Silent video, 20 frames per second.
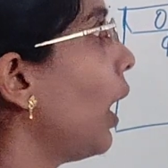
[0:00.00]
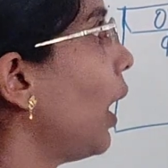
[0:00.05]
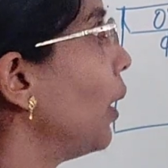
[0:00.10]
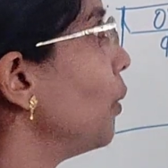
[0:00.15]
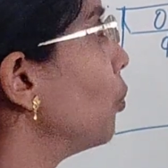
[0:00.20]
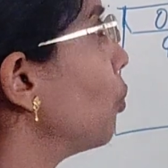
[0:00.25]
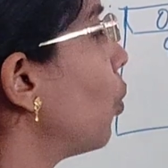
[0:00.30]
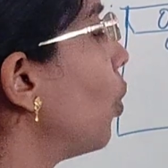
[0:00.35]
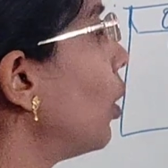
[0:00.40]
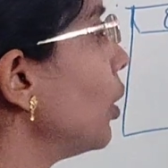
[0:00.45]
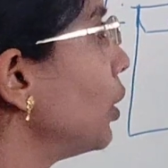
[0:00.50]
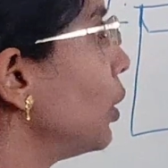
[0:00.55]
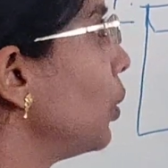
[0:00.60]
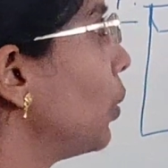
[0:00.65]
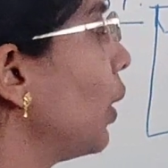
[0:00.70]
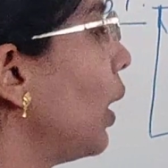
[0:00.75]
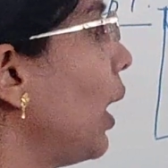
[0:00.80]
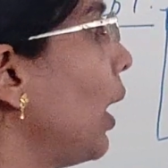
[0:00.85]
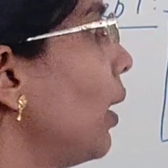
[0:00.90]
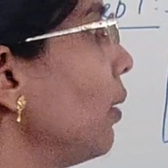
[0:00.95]
And what
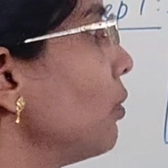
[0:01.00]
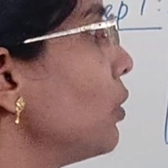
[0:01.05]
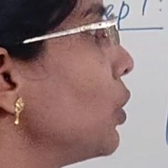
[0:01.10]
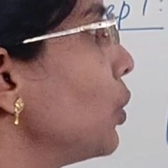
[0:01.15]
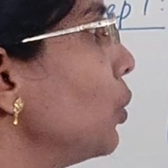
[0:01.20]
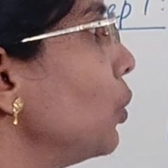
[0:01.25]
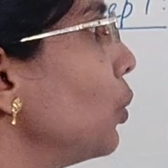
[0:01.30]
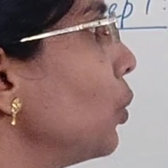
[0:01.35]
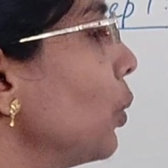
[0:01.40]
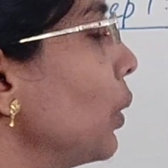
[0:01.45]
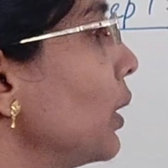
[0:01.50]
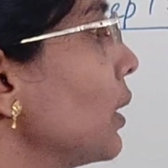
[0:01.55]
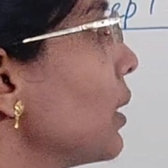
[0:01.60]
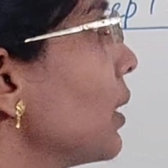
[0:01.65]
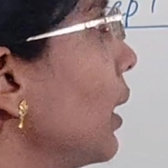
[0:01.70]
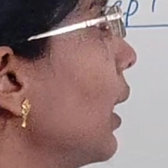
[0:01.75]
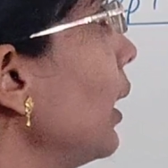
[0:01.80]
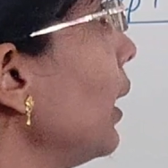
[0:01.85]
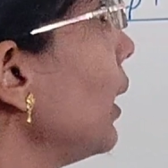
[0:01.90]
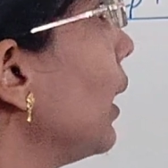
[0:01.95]
you have to do
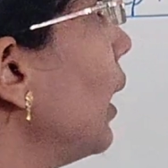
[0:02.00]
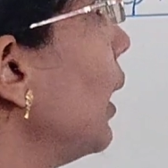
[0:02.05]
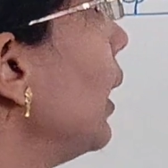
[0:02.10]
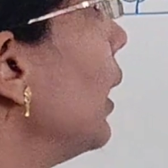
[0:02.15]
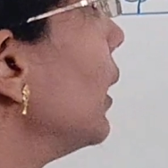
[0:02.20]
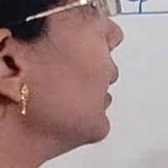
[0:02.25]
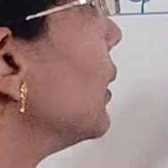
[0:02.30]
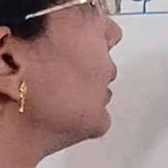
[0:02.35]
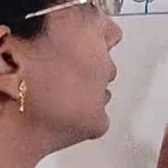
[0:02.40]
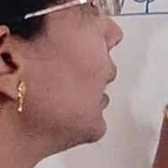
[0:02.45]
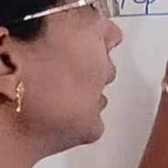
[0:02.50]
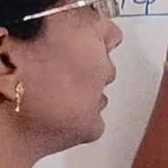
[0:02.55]
is like